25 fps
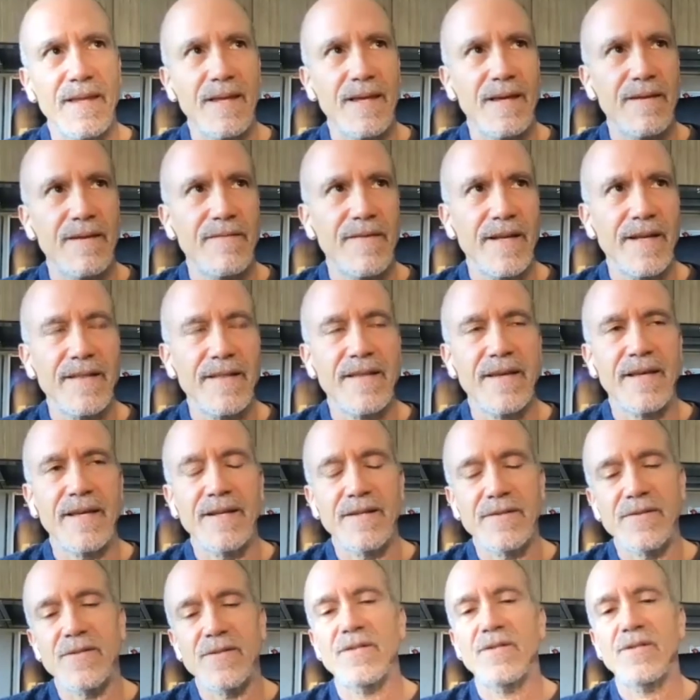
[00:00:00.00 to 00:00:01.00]
if anything
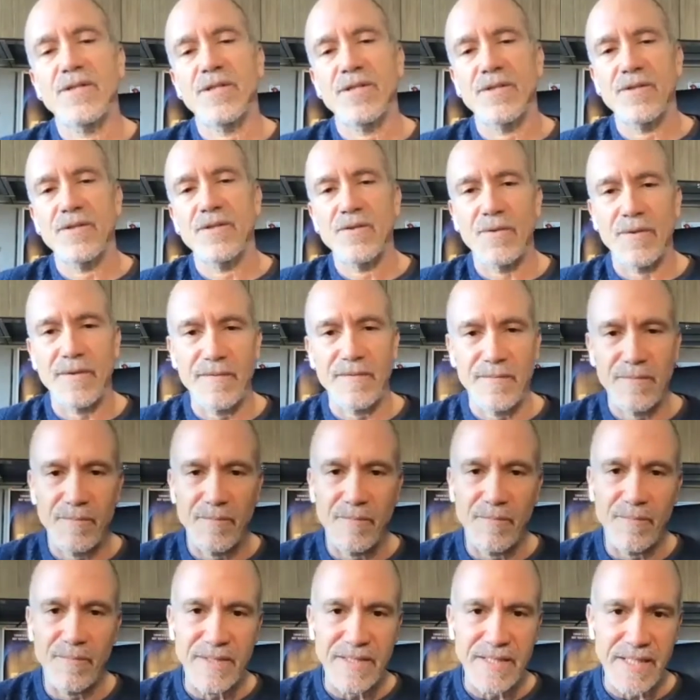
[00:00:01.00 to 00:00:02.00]
else, it's just sort of
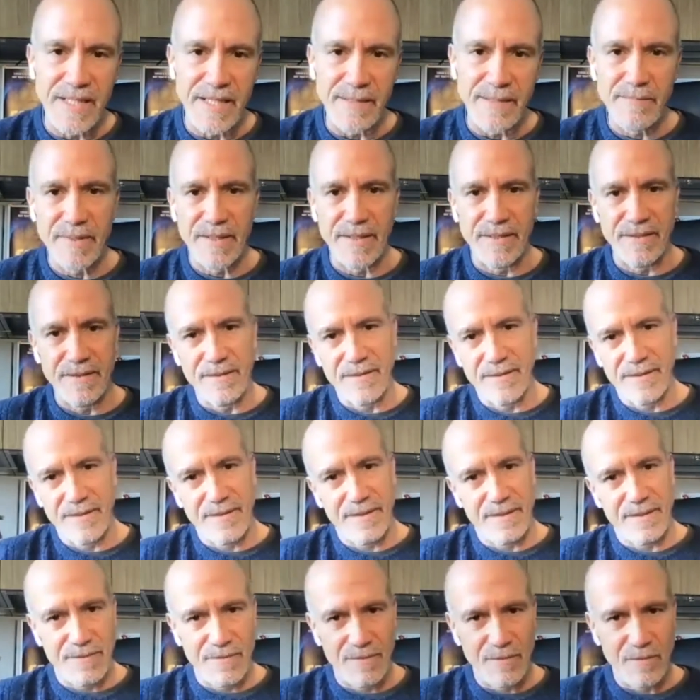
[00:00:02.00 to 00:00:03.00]
deepened
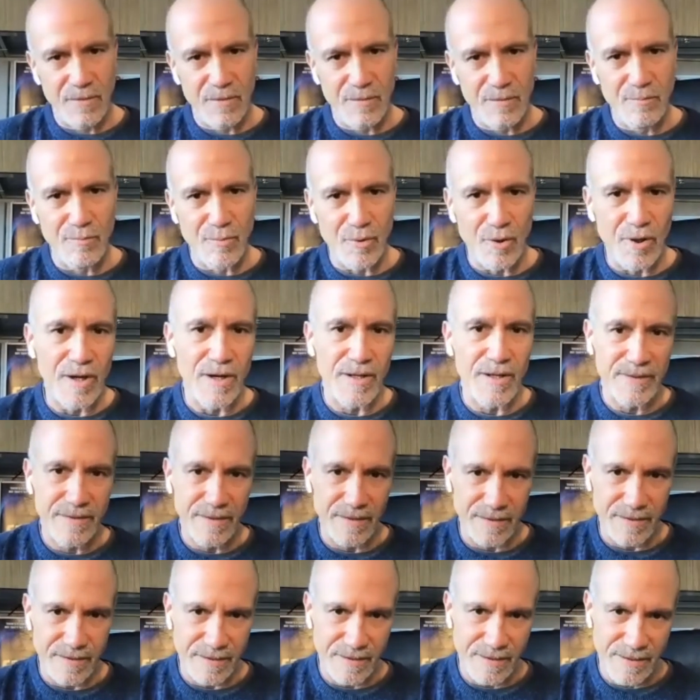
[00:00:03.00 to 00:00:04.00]
or
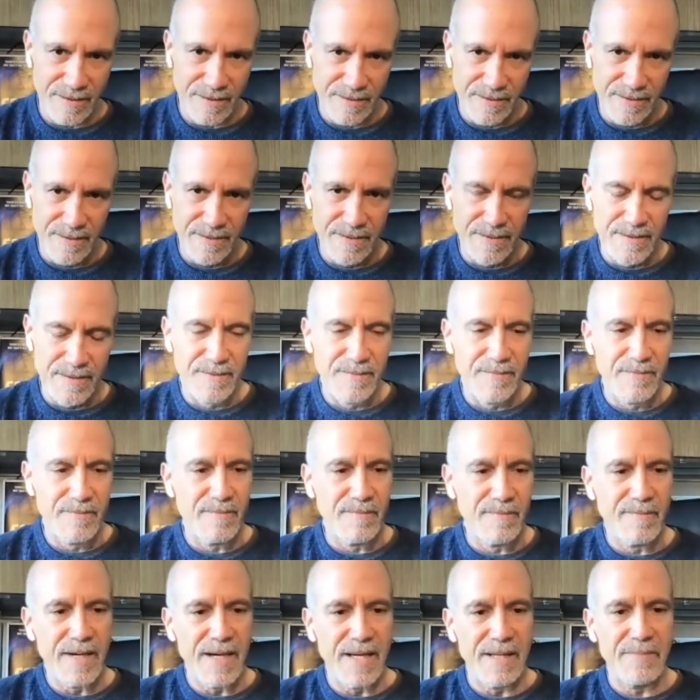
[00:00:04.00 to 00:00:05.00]
broadened
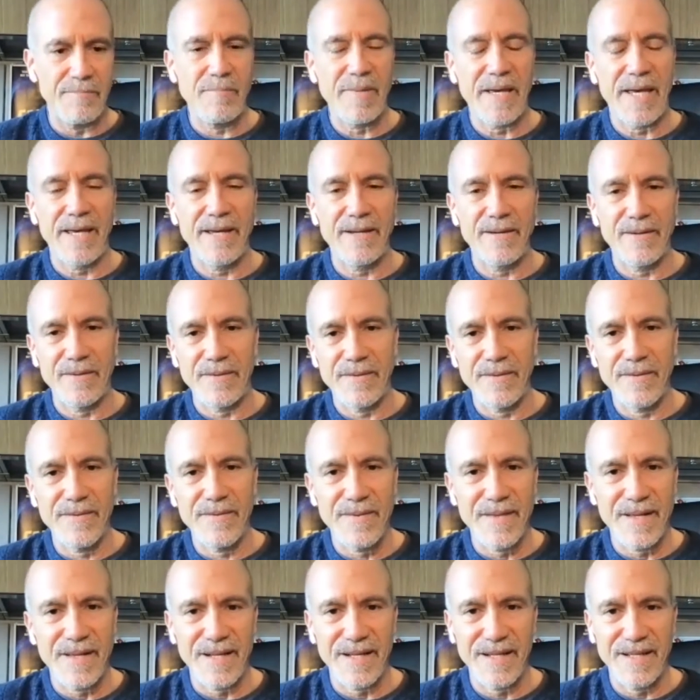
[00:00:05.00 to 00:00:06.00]
my pail
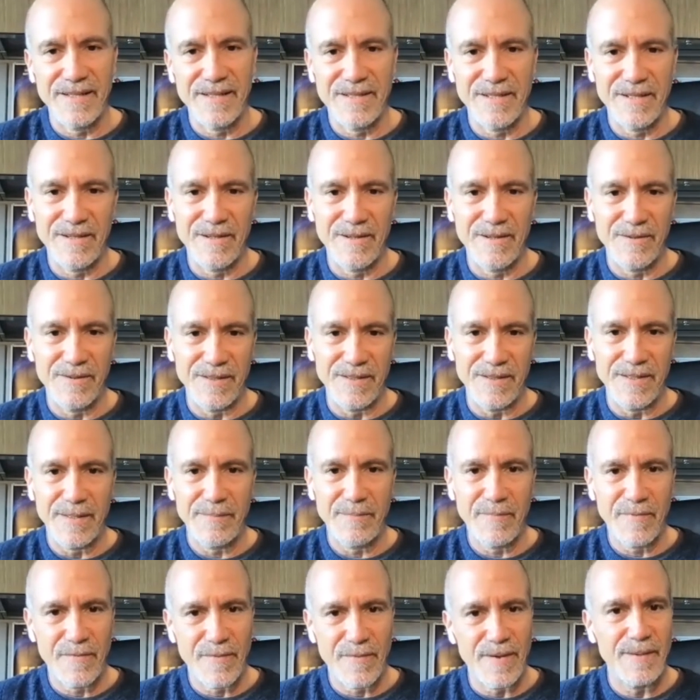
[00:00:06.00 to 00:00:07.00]
that I get to go and
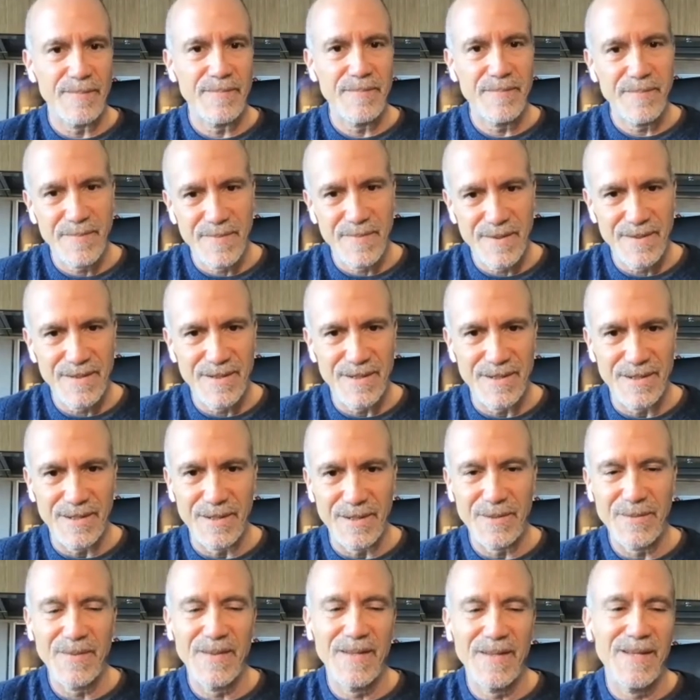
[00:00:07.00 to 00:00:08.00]
dip from.
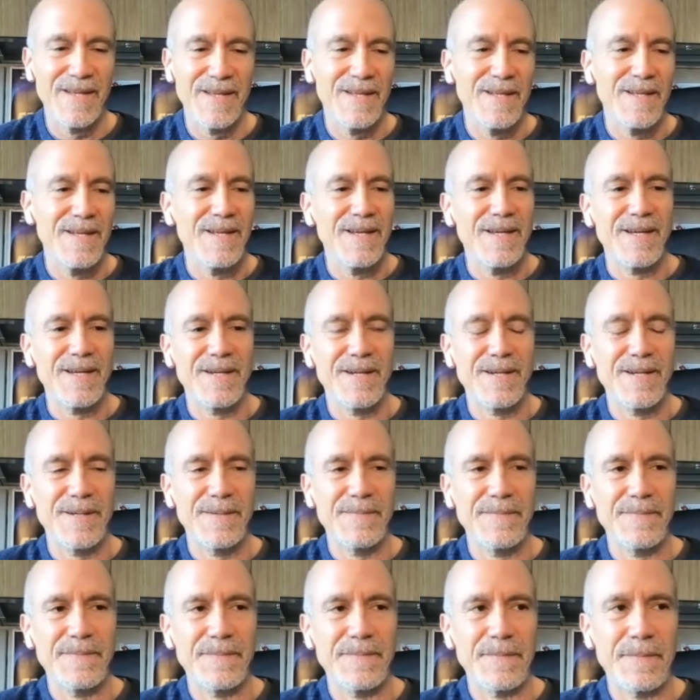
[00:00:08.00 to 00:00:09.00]

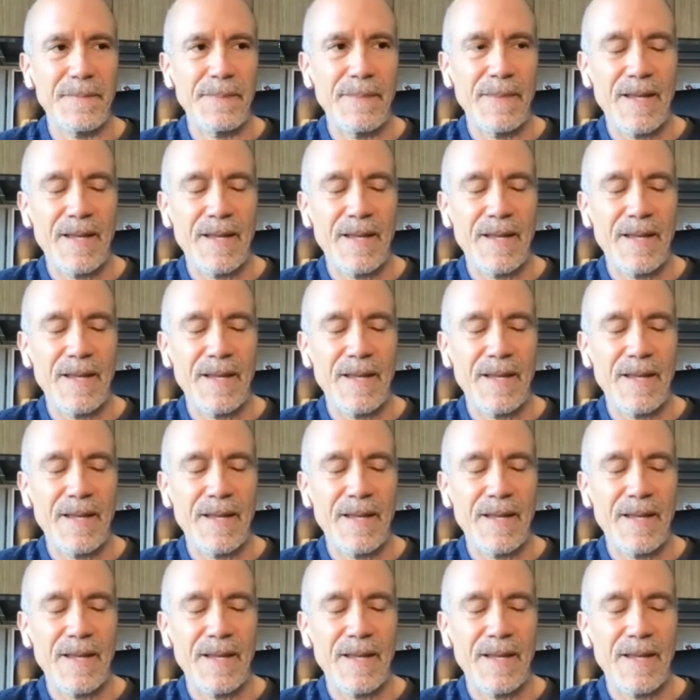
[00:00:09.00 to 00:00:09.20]
Um,